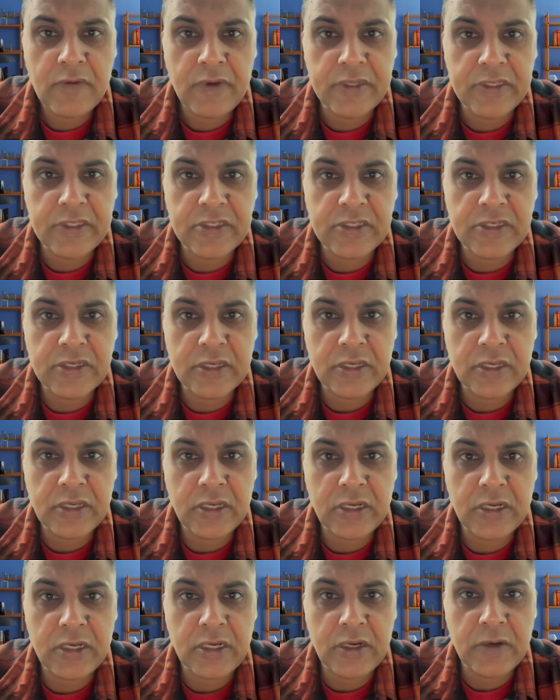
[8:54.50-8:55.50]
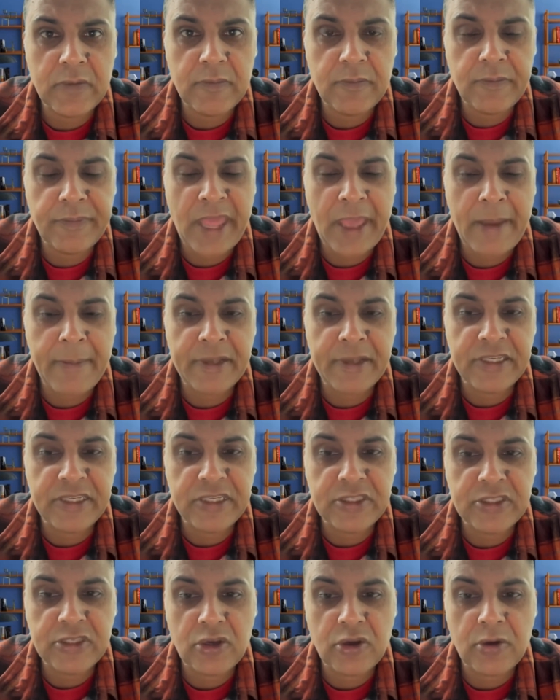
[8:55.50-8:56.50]
which
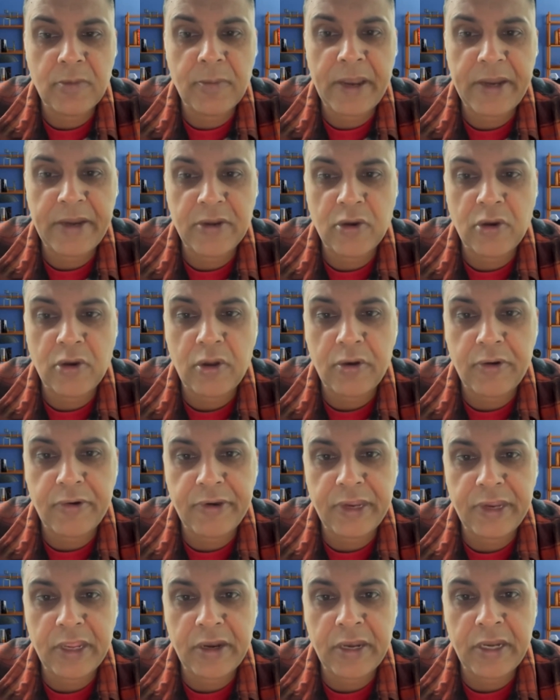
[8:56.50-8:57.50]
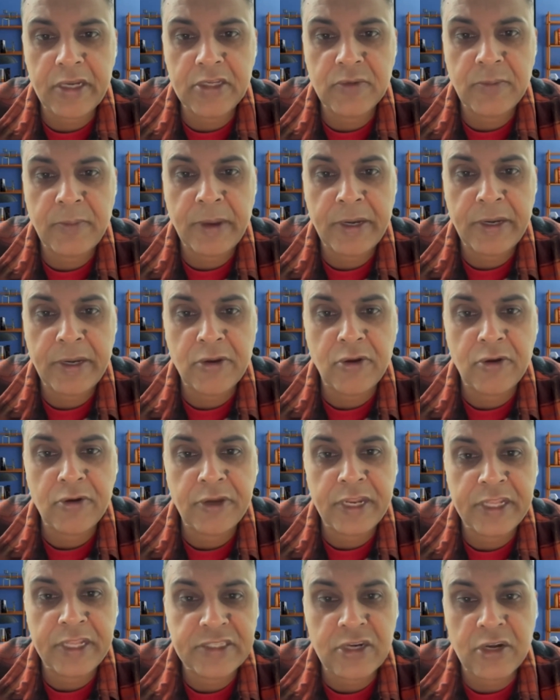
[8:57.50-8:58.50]
damages your mitochondria, right? So
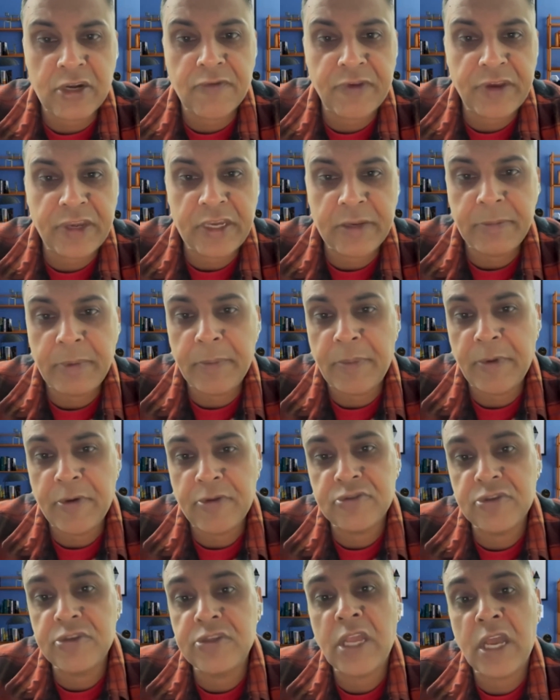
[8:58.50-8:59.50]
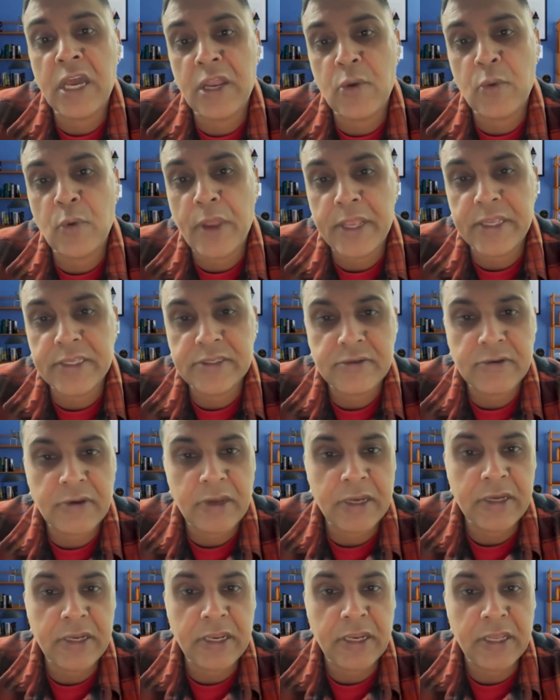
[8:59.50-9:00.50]
mitochondria instead of ATP produces ROS,
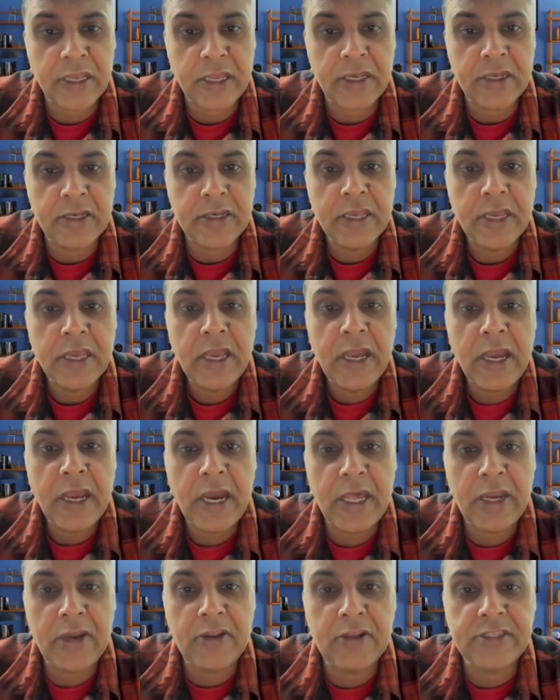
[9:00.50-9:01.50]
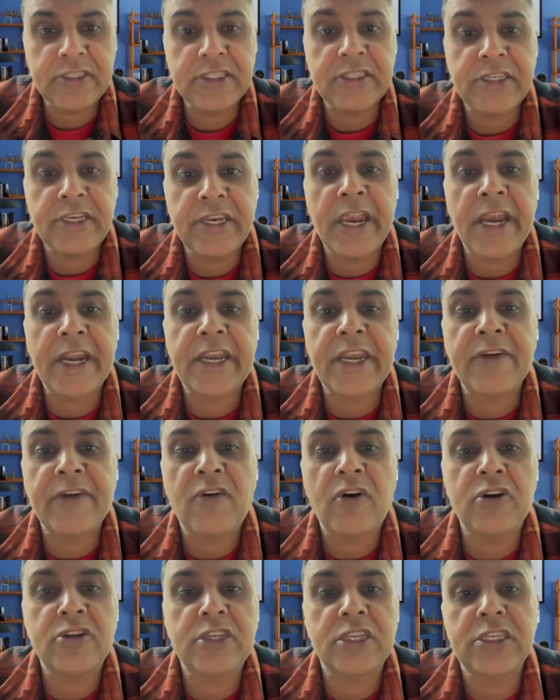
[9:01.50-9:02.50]
right? And again, ROS is reactive
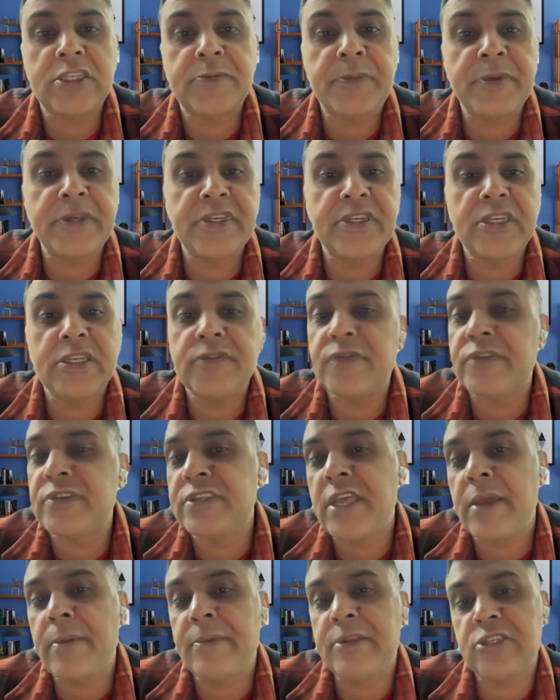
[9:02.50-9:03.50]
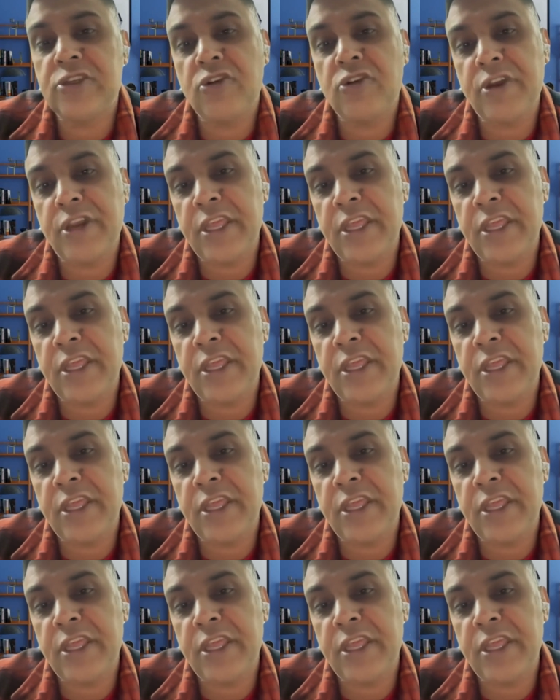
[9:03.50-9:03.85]
oxygen species which damage your